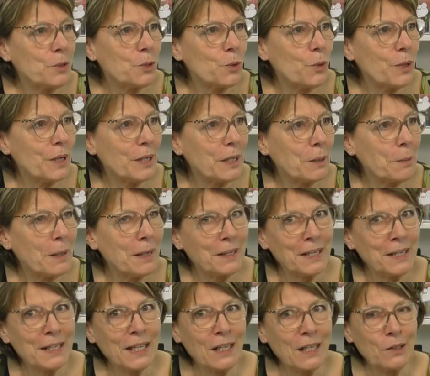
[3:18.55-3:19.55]
talking about
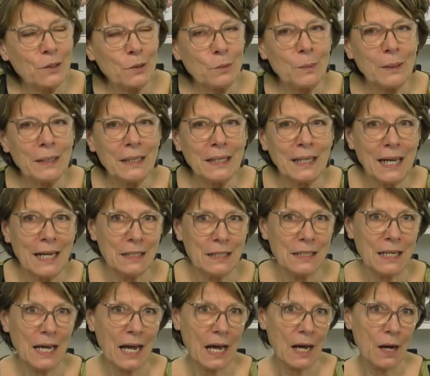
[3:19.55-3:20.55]
it again at the
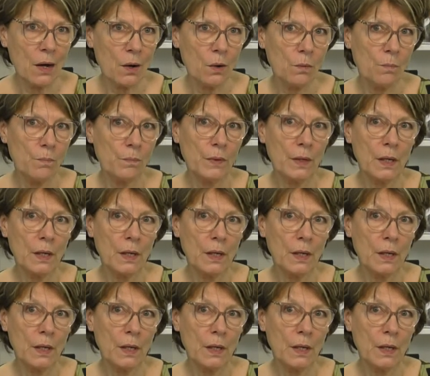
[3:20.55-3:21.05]
weekend how,